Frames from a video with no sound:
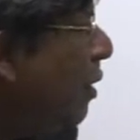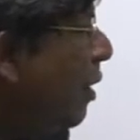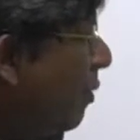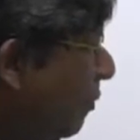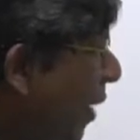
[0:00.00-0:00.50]

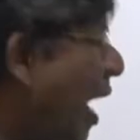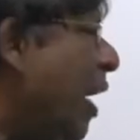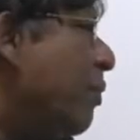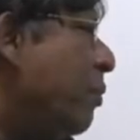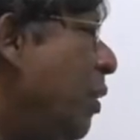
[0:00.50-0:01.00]

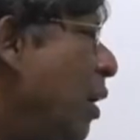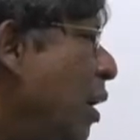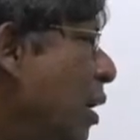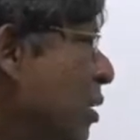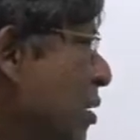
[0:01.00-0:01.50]
verb,
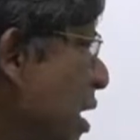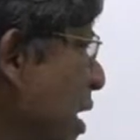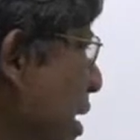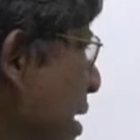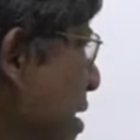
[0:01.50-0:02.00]

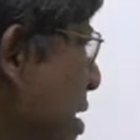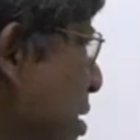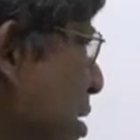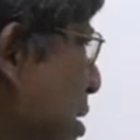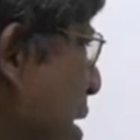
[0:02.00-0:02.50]
then it
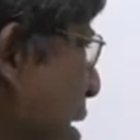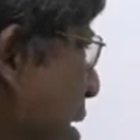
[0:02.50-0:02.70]
is an